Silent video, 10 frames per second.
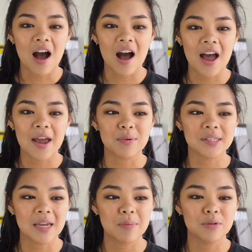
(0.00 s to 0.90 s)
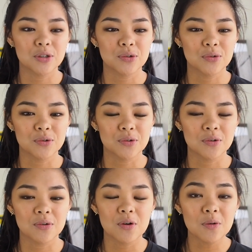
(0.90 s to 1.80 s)
I was able
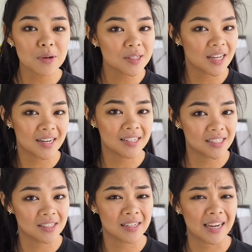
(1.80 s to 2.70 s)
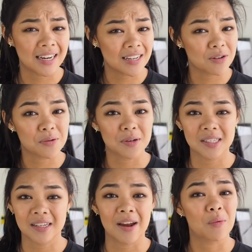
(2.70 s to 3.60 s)
to almost get into any course
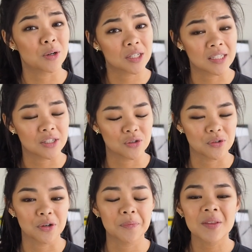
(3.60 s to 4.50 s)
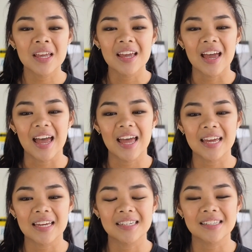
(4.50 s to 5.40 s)
that I wanted to.
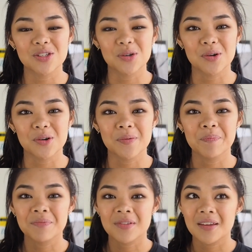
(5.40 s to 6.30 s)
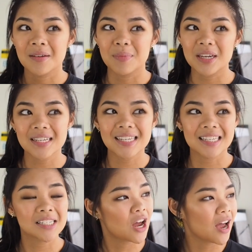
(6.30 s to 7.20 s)
And so, because at
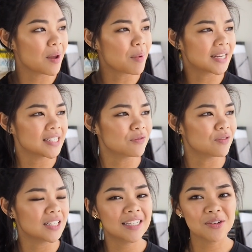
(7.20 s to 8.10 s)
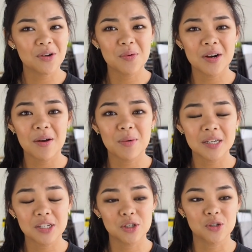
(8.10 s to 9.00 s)
the time I didn't really know what I
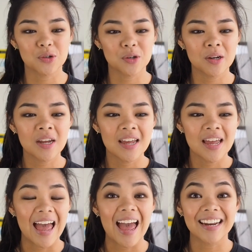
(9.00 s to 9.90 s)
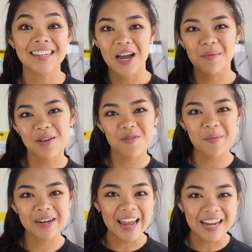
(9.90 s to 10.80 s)
wanted to do, and coming from
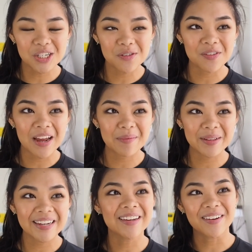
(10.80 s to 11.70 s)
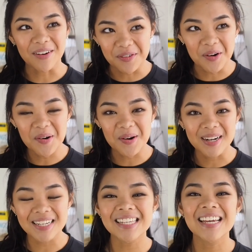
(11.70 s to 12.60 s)
an Asian family, of
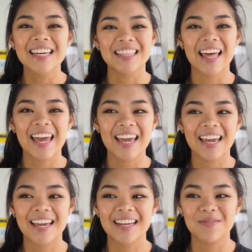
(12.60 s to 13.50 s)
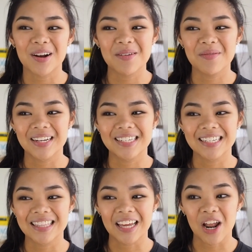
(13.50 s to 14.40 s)
course, they
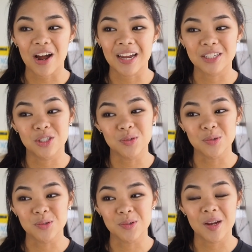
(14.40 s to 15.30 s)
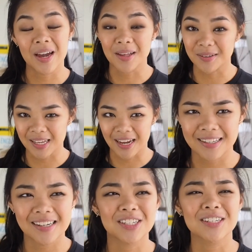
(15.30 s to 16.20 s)
recommended that I do health
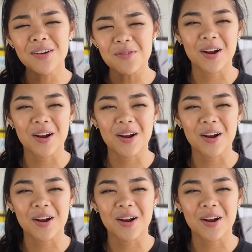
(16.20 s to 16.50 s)
science. Actually, not